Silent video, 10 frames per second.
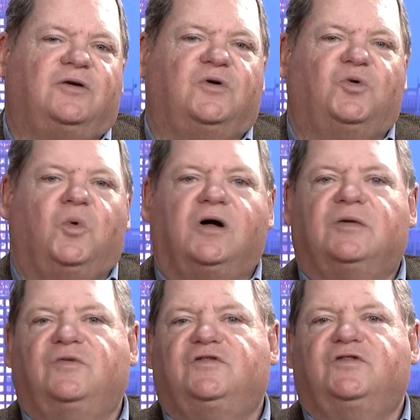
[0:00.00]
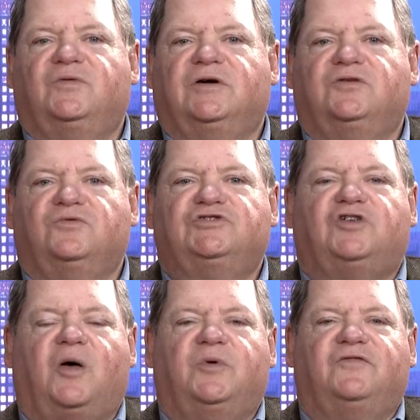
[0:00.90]
I want to welcome you to another
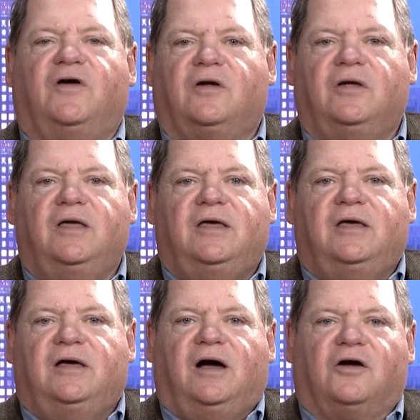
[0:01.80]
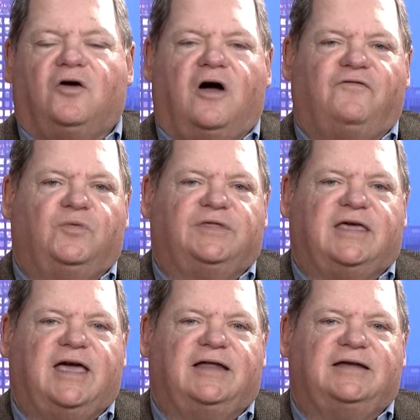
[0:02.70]
installment of our Coffee with
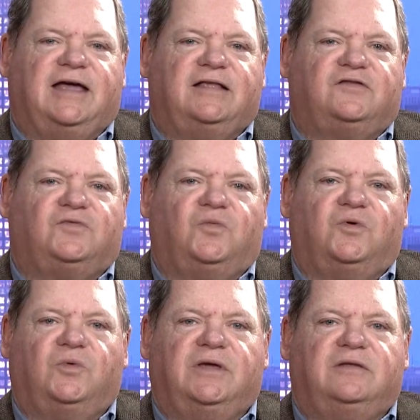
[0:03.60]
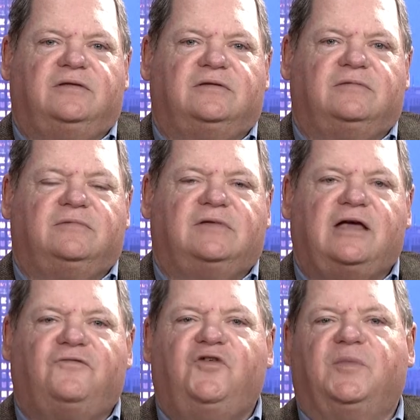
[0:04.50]
the Candidates, where we
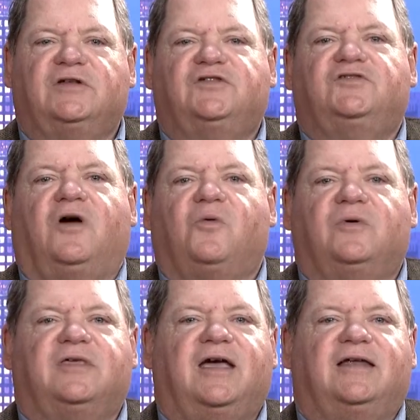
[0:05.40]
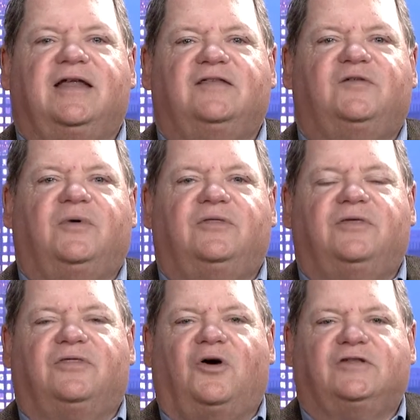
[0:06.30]
take a few minutes to talk with candidates about
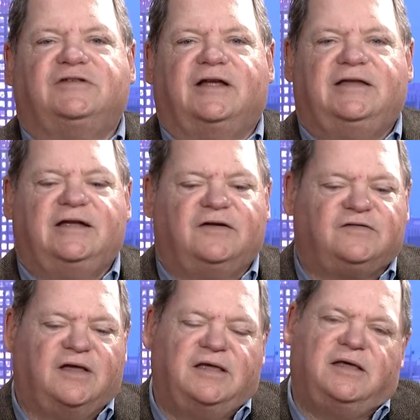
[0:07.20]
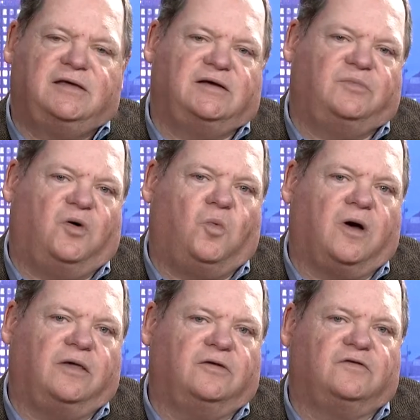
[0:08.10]
their thoughts and ideas about
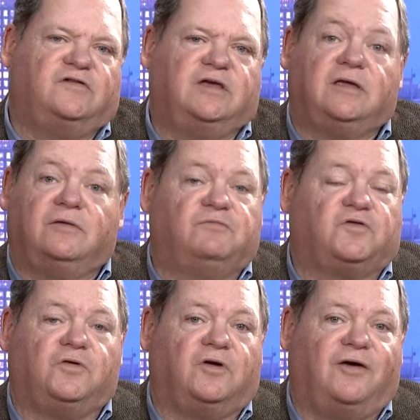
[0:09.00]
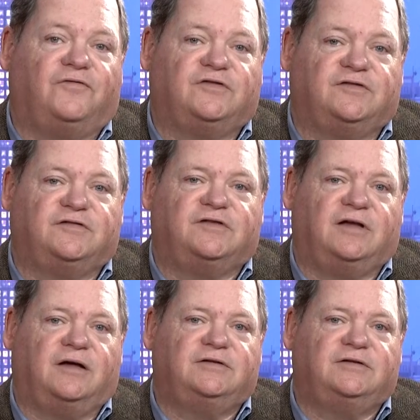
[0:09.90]
why they're seeking certain offices.